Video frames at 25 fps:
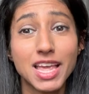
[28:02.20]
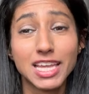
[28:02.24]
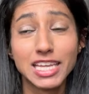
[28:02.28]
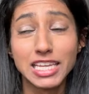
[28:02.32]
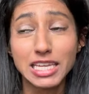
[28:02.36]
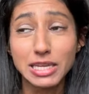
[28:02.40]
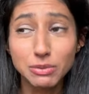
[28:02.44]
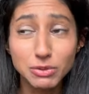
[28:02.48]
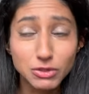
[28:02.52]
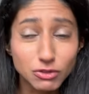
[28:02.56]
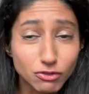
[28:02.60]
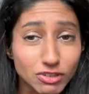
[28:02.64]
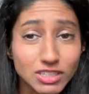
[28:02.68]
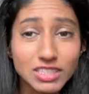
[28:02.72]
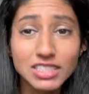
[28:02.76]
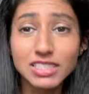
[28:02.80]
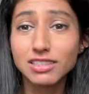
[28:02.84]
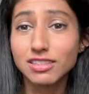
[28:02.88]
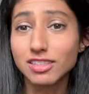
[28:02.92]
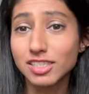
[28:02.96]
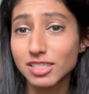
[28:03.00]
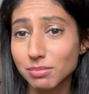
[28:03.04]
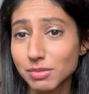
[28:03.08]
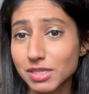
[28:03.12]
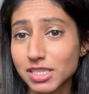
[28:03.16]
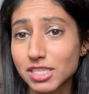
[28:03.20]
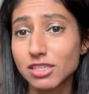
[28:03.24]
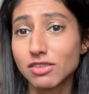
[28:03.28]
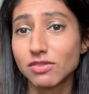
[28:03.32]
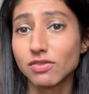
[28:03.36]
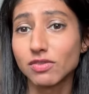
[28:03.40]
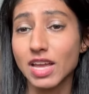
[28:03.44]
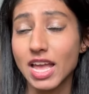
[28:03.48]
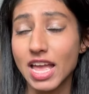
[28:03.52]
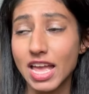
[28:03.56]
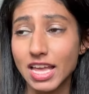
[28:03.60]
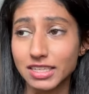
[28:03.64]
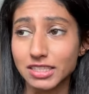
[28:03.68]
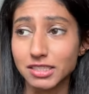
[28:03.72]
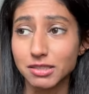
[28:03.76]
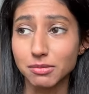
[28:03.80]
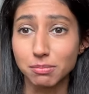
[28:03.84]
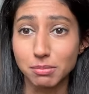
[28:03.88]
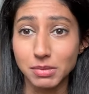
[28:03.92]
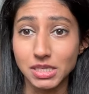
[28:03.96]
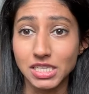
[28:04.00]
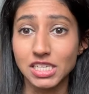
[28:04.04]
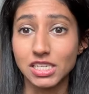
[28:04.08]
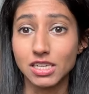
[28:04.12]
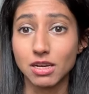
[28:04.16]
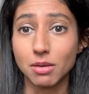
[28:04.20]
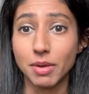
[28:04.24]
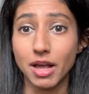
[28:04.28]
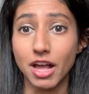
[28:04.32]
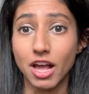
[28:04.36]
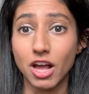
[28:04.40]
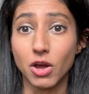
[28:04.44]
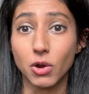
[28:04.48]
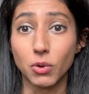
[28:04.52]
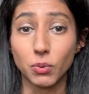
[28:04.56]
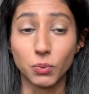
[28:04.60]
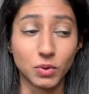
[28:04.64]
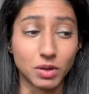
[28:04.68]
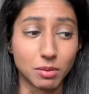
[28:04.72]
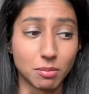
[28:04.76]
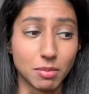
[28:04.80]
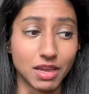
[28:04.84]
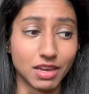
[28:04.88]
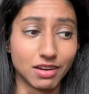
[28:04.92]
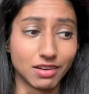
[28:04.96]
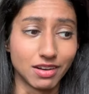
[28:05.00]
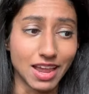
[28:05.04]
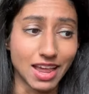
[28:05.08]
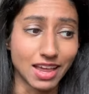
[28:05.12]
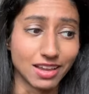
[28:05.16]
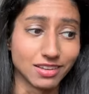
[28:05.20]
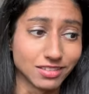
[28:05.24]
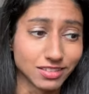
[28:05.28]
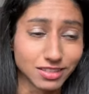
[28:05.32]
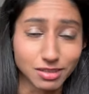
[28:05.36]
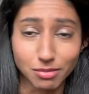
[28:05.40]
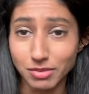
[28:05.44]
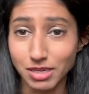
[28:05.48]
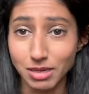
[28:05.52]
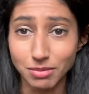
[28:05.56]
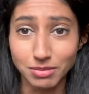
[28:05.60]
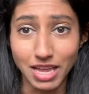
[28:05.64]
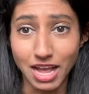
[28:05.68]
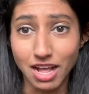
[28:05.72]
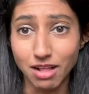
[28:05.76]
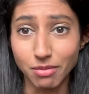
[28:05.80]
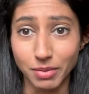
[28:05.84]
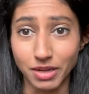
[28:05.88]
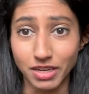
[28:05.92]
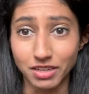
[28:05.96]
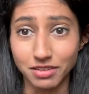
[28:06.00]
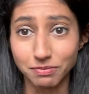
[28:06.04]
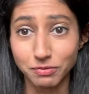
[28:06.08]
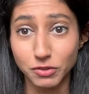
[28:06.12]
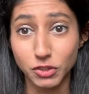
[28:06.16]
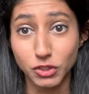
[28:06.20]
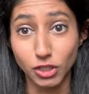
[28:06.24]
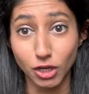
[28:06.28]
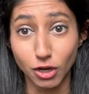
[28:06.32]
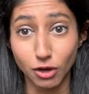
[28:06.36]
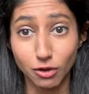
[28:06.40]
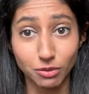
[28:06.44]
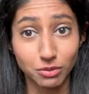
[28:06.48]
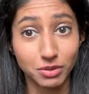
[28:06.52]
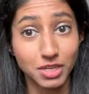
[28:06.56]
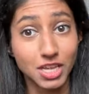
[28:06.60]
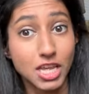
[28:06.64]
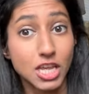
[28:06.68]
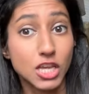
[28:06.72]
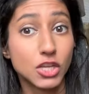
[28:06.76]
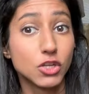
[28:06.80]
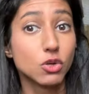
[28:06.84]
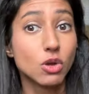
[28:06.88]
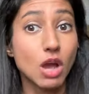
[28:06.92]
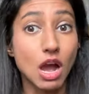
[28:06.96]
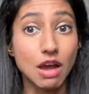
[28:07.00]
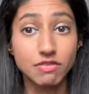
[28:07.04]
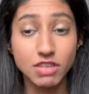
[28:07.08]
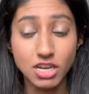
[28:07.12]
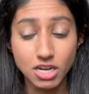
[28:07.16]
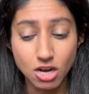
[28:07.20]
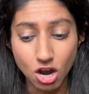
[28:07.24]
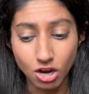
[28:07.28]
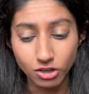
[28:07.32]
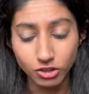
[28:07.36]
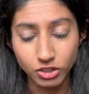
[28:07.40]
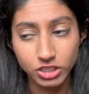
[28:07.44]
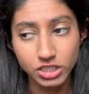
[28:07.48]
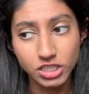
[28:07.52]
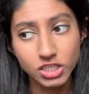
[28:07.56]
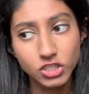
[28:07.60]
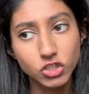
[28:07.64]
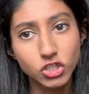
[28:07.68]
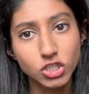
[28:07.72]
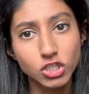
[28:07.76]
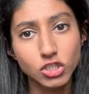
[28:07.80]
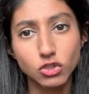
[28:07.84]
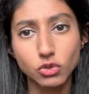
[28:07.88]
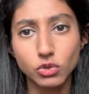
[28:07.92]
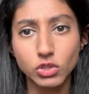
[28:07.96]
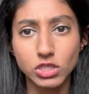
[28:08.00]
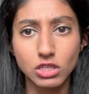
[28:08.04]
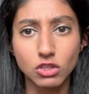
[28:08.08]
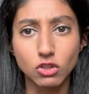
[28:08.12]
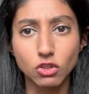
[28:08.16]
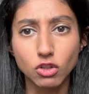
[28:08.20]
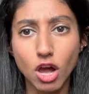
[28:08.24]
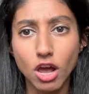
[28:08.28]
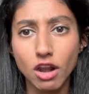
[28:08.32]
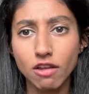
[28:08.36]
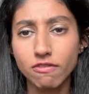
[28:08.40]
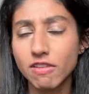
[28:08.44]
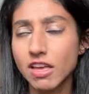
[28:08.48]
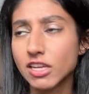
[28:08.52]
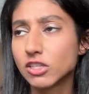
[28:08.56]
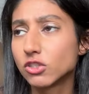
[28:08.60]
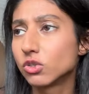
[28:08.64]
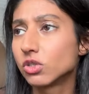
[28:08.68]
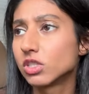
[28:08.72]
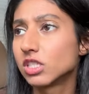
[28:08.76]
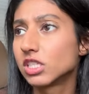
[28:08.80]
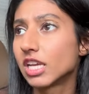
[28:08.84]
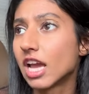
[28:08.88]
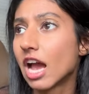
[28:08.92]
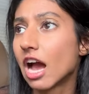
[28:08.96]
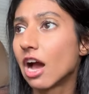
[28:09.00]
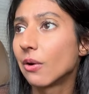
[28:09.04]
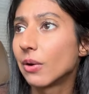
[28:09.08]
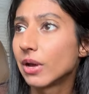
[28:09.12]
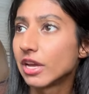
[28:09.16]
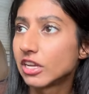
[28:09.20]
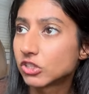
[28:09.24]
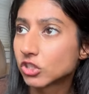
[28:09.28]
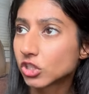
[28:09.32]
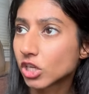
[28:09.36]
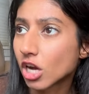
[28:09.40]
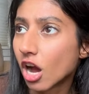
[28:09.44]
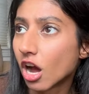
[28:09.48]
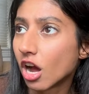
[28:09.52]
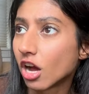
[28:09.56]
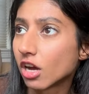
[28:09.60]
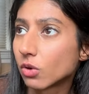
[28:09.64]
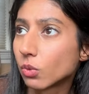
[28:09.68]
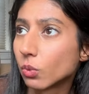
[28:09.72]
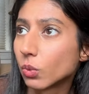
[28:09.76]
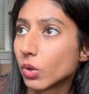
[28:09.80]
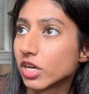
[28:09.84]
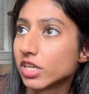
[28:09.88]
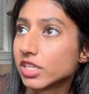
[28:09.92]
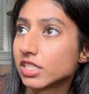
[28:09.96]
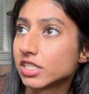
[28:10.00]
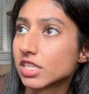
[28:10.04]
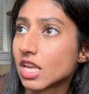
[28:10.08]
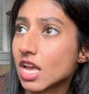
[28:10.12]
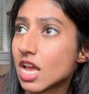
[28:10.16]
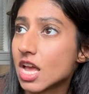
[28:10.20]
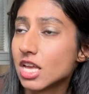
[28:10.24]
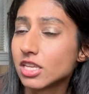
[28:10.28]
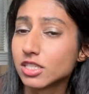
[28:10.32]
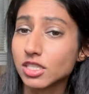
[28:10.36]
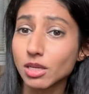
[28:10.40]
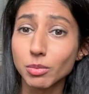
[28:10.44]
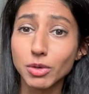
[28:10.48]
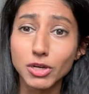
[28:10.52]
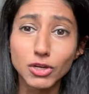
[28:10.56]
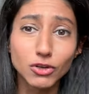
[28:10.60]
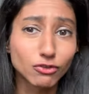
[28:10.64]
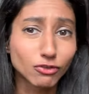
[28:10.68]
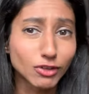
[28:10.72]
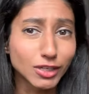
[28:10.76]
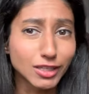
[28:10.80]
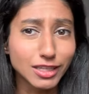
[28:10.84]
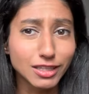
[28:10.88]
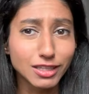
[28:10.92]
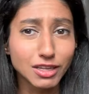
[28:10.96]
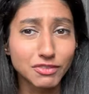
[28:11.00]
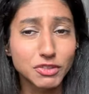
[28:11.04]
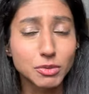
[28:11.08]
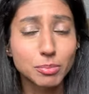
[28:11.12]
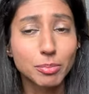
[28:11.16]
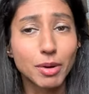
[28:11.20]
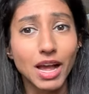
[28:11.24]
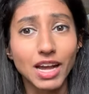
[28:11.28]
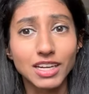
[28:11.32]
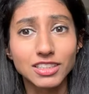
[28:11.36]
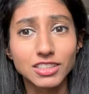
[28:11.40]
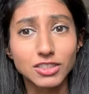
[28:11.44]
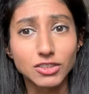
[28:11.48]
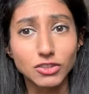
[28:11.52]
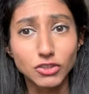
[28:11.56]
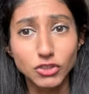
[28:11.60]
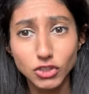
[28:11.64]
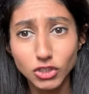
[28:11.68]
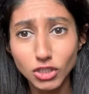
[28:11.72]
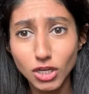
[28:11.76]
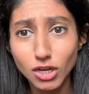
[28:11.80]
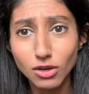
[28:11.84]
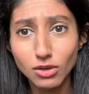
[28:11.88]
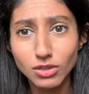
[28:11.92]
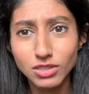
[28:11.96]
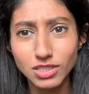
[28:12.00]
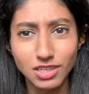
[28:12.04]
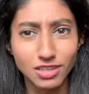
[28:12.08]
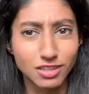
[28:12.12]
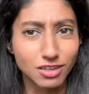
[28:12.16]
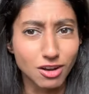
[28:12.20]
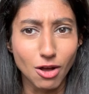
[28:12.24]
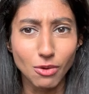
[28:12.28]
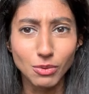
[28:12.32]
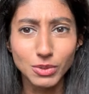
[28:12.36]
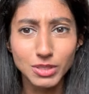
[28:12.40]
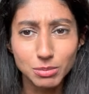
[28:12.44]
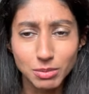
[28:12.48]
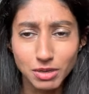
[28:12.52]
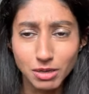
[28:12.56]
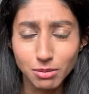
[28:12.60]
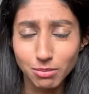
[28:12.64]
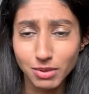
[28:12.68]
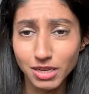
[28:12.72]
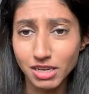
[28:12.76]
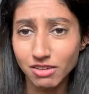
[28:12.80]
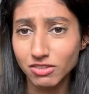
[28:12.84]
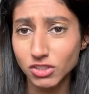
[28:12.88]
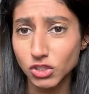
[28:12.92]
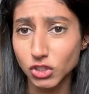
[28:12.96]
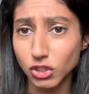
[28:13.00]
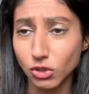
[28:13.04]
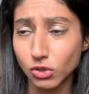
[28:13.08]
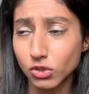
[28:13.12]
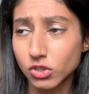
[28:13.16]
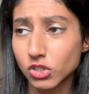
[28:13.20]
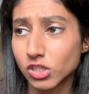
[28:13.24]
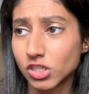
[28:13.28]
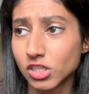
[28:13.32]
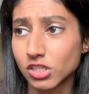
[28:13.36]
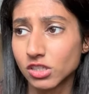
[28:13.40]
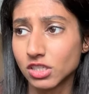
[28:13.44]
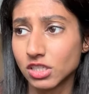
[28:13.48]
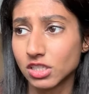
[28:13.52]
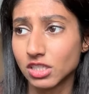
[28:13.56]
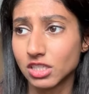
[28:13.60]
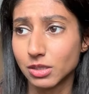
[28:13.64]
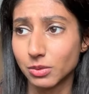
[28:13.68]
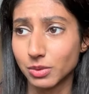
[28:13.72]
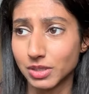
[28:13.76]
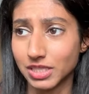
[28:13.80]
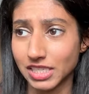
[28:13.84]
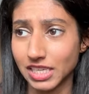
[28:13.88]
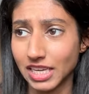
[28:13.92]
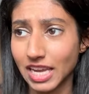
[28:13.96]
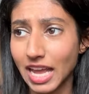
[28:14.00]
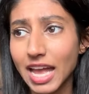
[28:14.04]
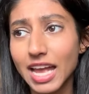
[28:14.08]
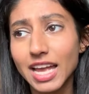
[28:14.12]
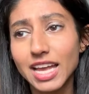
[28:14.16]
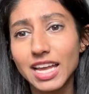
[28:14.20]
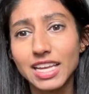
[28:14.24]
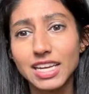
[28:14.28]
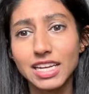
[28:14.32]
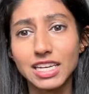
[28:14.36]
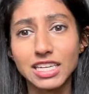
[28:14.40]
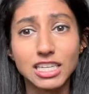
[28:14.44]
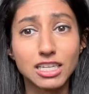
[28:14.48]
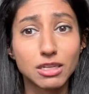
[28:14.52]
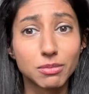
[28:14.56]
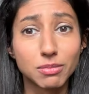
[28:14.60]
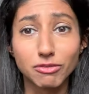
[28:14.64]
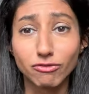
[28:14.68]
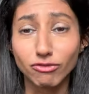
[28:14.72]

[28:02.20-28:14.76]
he was really dismissive and mean about women and sometimes Alma. So you have that contradiction. You see a lot of that. You see how Hitchcock was someone who really loved practical jokes and had always been a bit of a jokester since he was a kid, and he could be